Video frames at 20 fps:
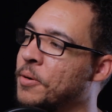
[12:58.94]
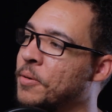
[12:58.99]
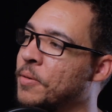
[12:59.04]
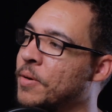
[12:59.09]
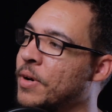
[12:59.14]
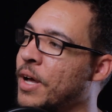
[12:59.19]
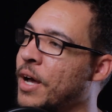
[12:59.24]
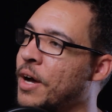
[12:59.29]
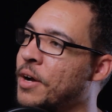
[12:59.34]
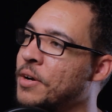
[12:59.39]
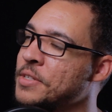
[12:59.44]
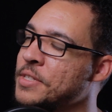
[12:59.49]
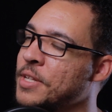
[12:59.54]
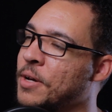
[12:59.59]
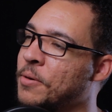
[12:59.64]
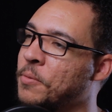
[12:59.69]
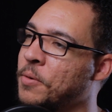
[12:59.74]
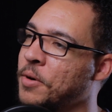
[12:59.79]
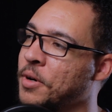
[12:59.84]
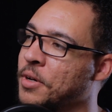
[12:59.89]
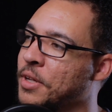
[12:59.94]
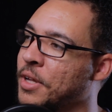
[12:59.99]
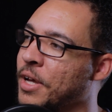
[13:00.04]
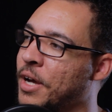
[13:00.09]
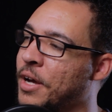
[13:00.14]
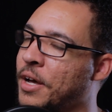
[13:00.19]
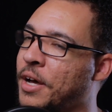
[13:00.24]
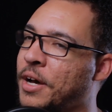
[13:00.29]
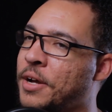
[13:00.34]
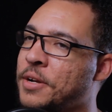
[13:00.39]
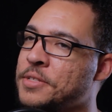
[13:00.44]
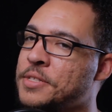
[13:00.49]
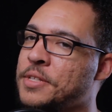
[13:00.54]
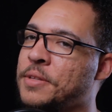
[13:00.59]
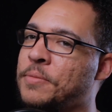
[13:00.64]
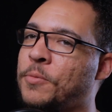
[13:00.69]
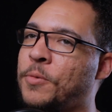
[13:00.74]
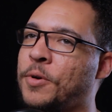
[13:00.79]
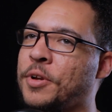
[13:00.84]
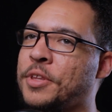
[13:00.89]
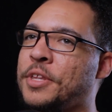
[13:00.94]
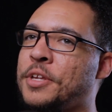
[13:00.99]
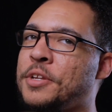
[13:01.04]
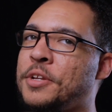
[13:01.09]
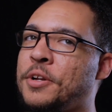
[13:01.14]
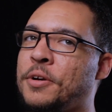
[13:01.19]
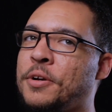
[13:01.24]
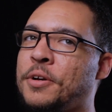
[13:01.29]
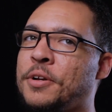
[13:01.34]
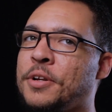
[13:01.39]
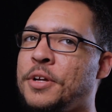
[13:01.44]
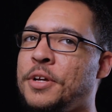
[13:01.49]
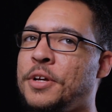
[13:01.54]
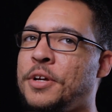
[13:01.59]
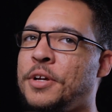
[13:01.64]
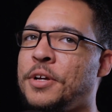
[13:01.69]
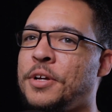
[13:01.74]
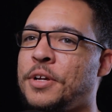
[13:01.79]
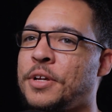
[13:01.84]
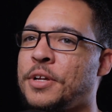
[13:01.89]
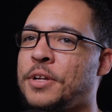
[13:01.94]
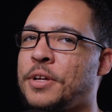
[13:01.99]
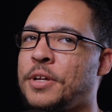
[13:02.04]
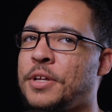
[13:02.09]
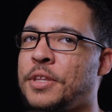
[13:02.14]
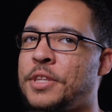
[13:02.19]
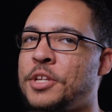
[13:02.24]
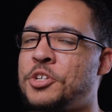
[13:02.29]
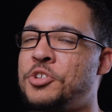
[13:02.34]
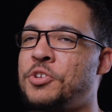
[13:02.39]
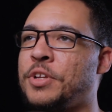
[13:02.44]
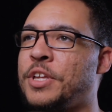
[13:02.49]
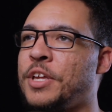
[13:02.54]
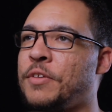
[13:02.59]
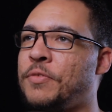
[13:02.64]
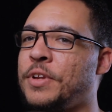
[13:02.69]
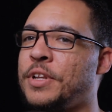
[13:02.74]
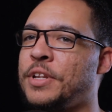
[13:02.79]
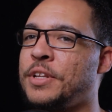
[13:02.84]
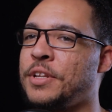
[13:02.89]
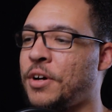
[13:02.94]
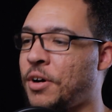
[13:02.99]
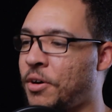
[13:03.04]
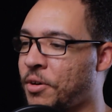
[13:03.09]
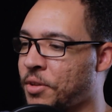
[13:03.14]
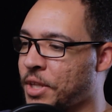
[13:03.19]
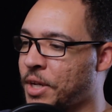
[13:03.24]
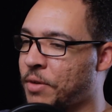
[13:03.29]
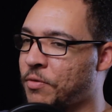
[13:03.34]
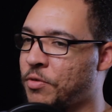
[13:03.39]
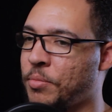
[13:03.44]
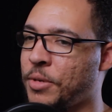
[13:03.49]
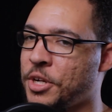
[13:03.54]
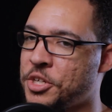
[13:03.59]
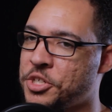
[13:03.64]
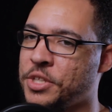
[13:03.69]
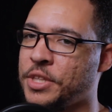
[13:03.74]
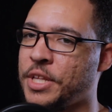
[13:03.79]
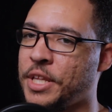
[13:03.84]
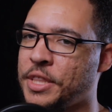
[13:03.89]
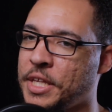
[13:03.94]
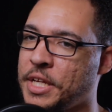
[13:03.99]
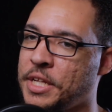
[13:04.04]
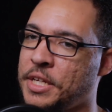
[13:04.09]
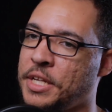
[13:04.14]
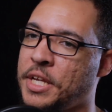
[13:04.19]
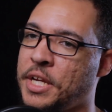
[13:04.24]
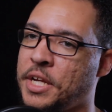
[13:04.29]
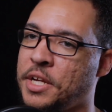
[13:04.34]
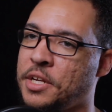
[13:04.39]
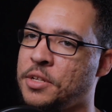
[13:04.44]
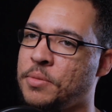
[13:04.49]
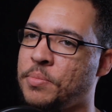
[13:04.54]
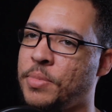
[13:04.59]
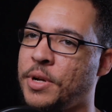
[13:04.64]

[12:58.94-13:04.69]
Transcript: though? How does that work? How does it work that you're giving all the information that they need,